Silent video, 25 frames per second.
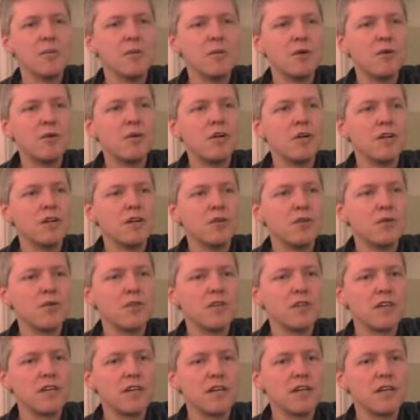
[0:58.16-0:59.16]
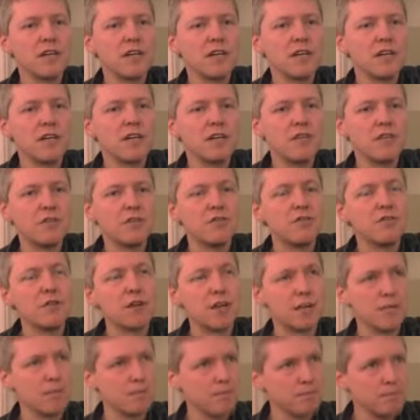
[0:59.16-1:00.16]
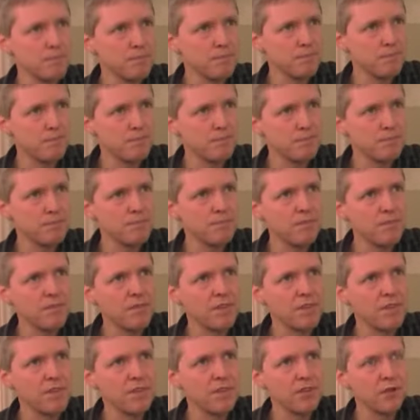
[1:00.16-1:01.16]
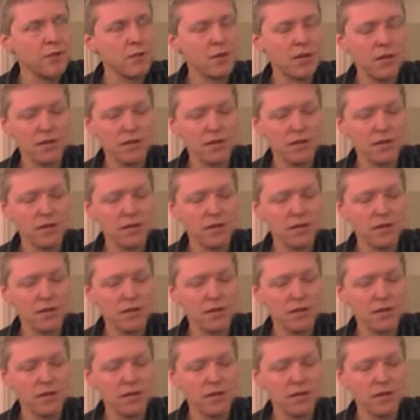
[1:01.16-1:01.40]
we are using a new frame. So we